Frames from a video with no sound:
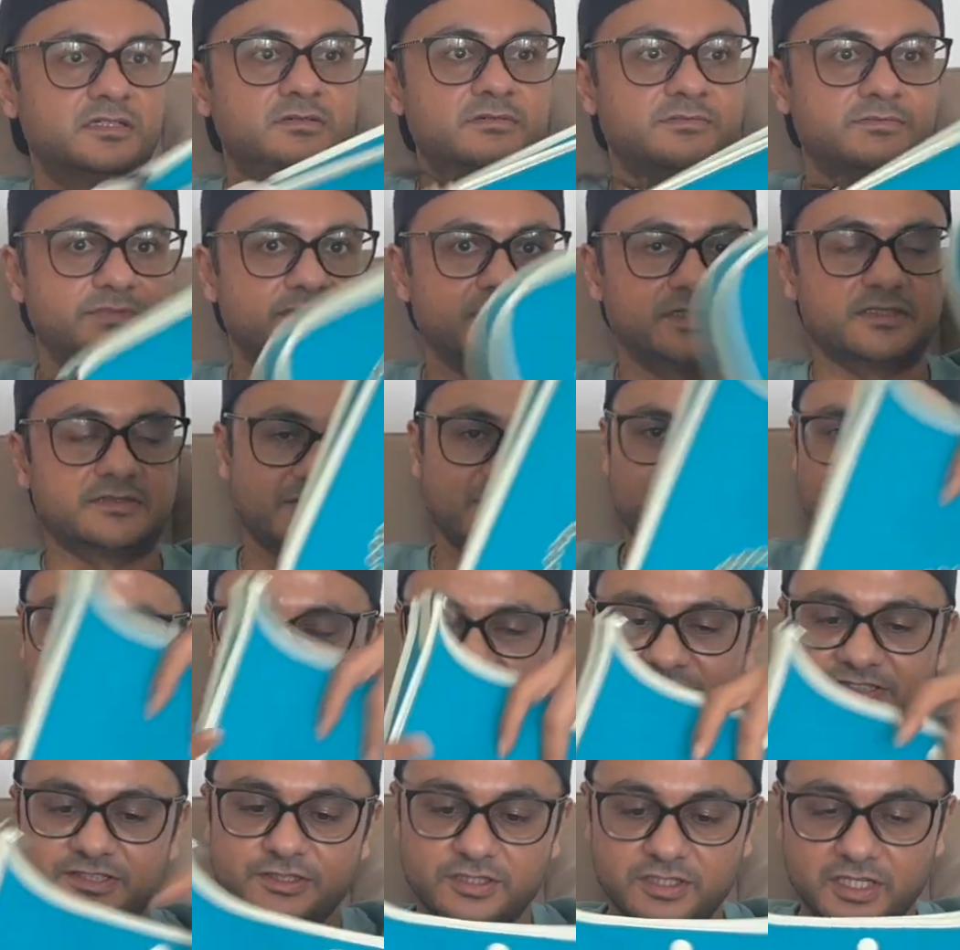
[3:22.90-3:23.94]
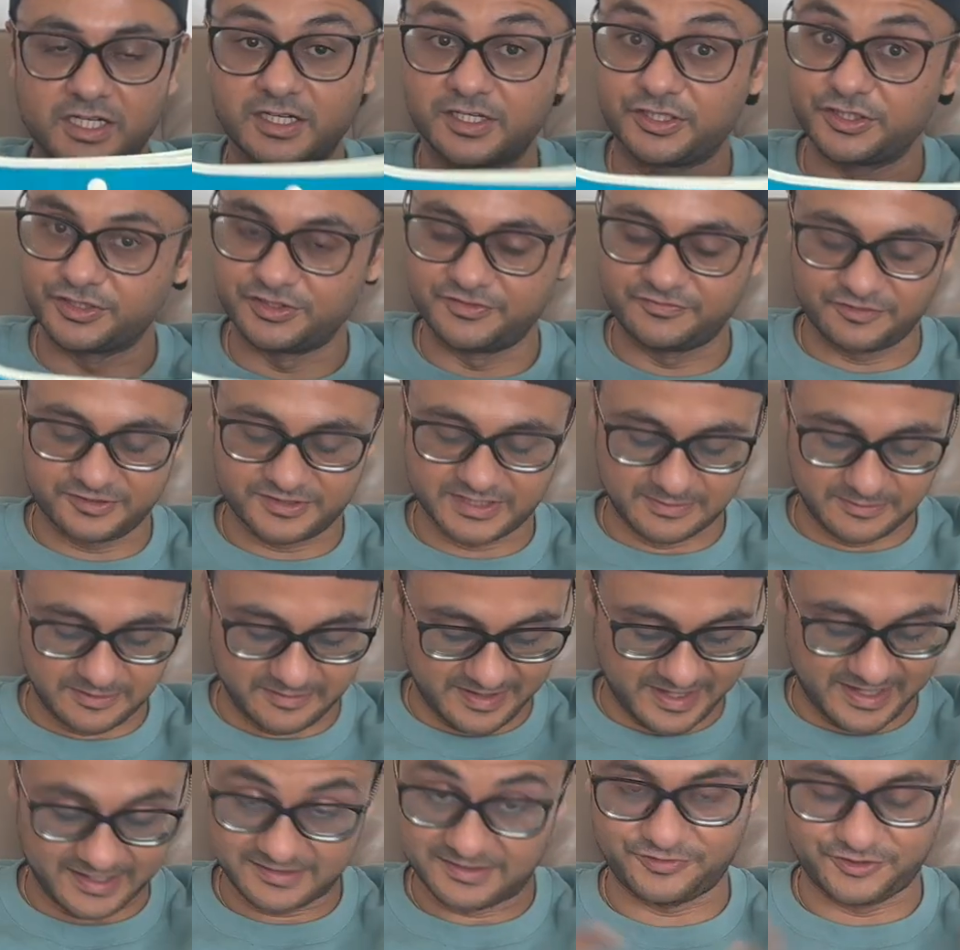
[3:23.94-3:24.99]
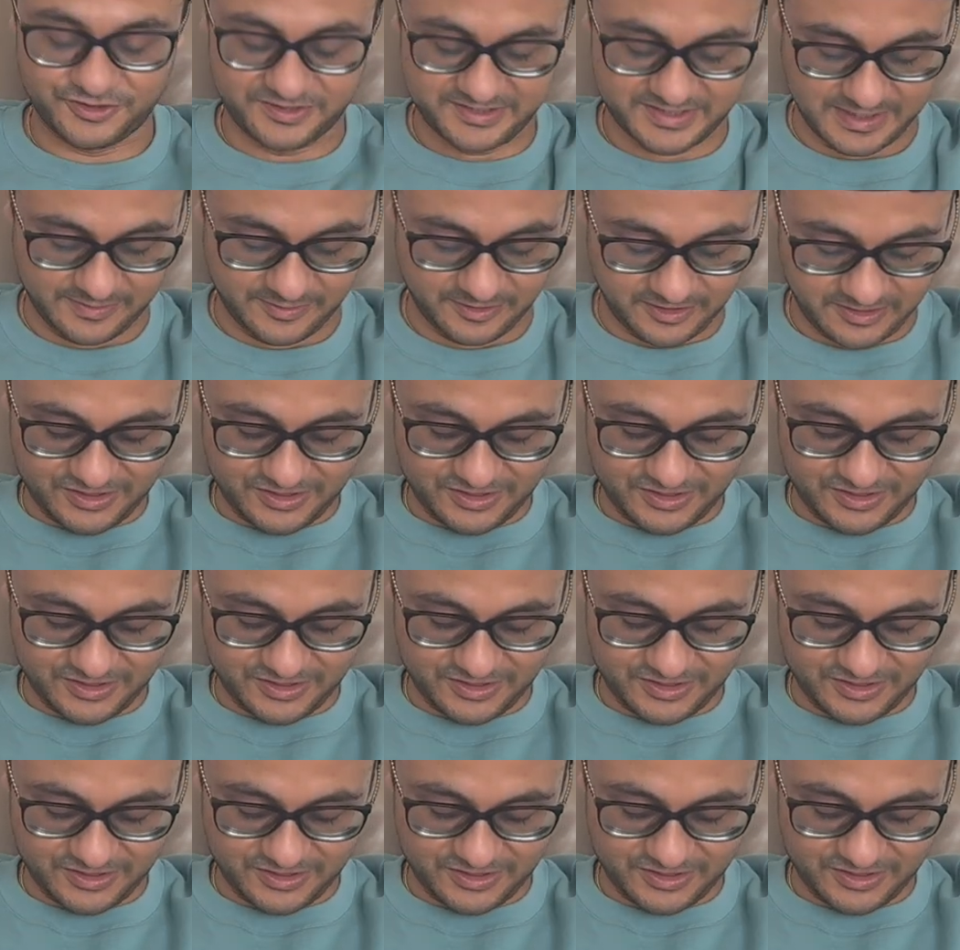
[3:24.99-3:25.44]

but which is still a good for summer bag for the summer.